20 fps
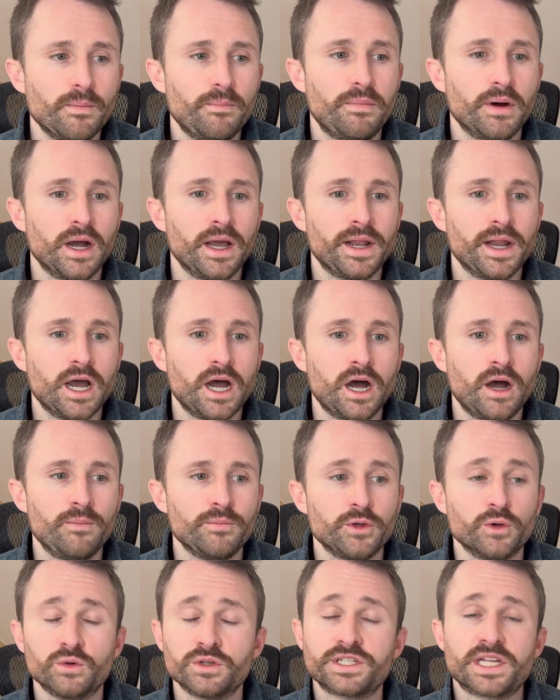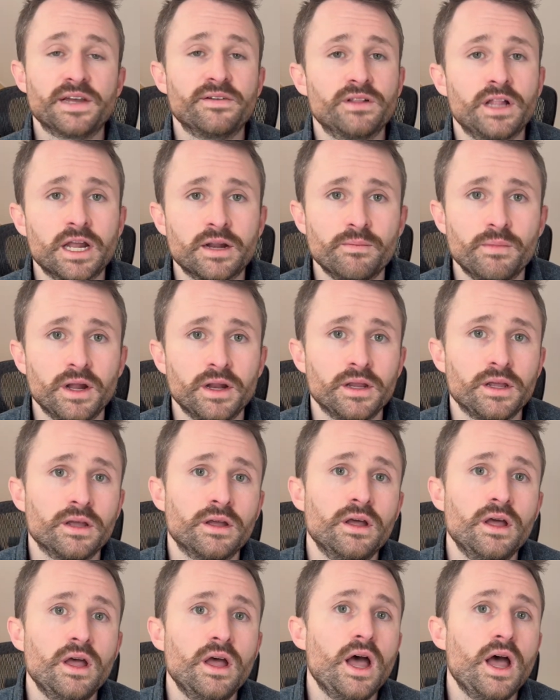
But you will save a lot of money